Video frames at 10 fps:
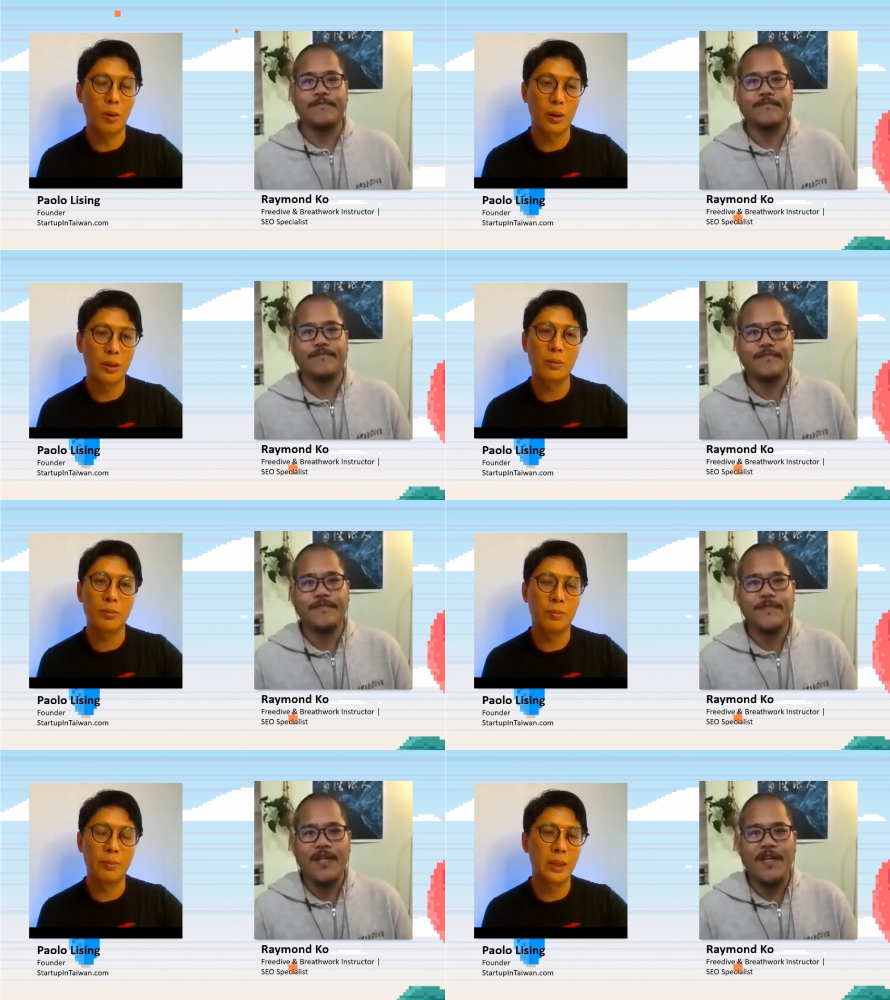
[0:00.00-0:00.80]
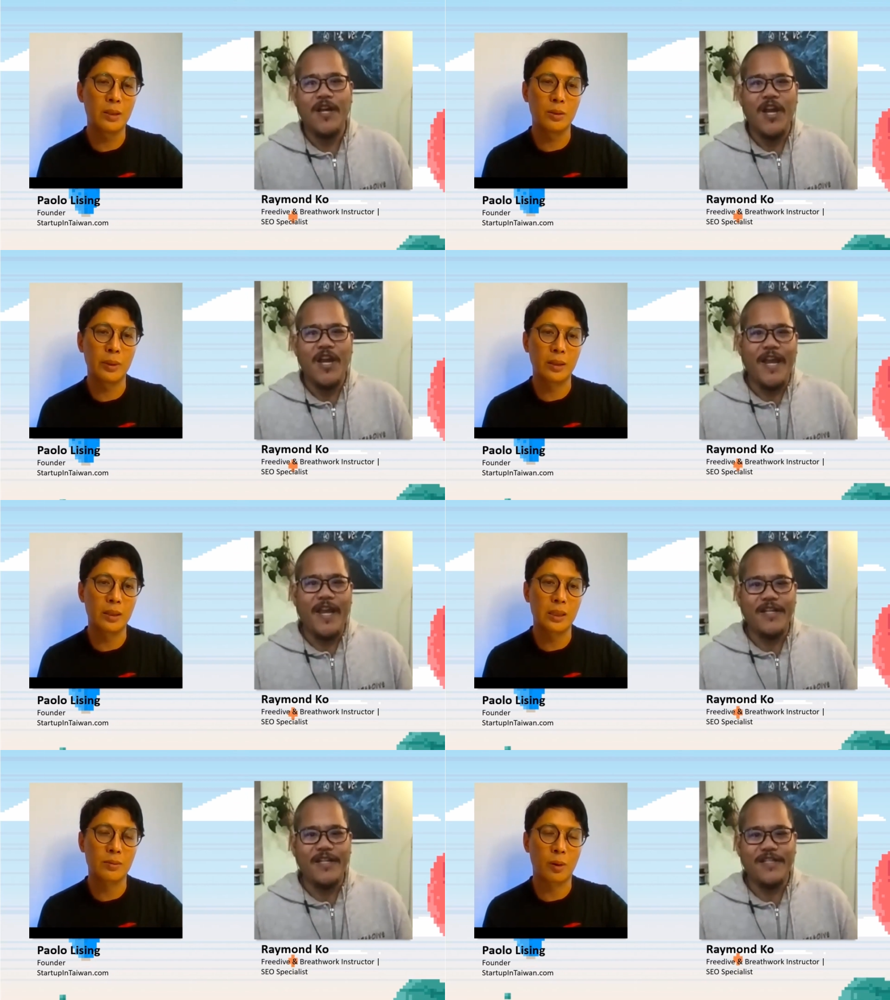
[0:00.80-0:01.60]
Speaker 1: or you've been
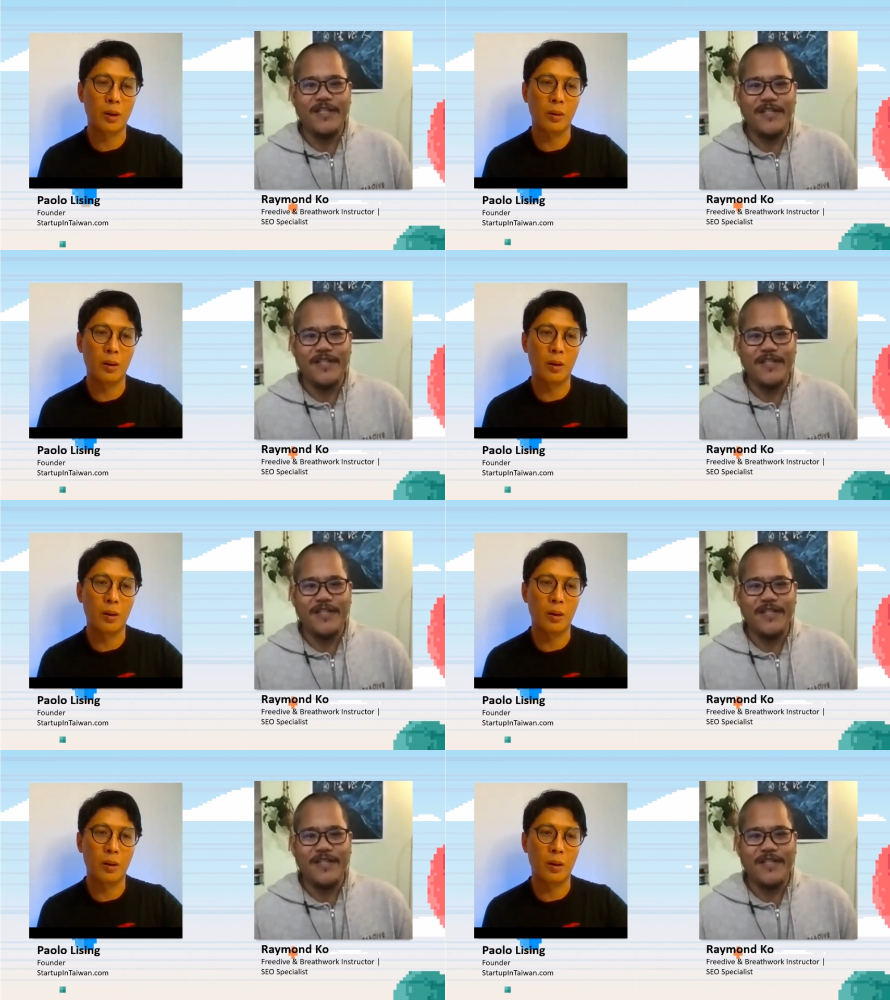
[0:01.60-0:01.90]
doing this for a